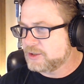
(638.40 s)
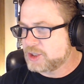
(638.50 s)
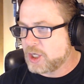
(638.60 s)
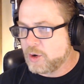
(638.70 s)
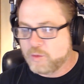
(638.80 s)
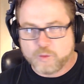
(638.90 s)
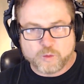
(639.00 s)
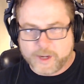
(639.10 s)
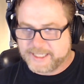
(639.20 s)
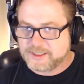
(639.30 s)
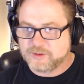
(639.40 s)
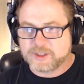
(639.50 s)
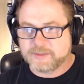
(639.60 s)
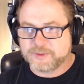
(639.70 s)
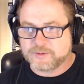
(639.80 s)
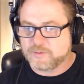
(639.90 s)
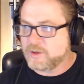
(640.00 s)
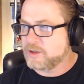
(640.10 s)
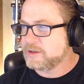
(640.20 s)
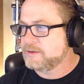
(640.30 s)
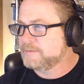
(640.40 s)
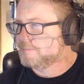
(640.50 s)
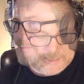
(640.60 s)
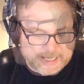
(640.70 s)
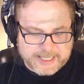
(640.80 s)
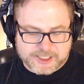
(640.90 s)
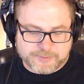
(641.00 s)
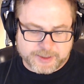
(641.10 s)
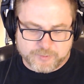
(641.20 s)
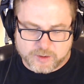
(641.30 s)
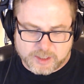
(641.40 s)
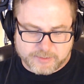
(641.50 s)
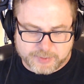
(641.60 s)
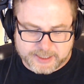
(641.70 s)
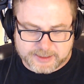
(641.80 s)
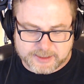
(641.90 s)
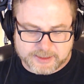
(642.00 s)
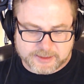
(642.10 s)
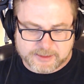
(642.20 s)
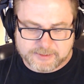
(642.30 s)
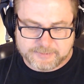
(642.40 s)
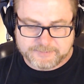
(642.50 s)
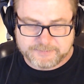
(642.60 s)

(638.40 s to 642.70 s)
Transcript: looks way too simple to work. It has to be more complex than this.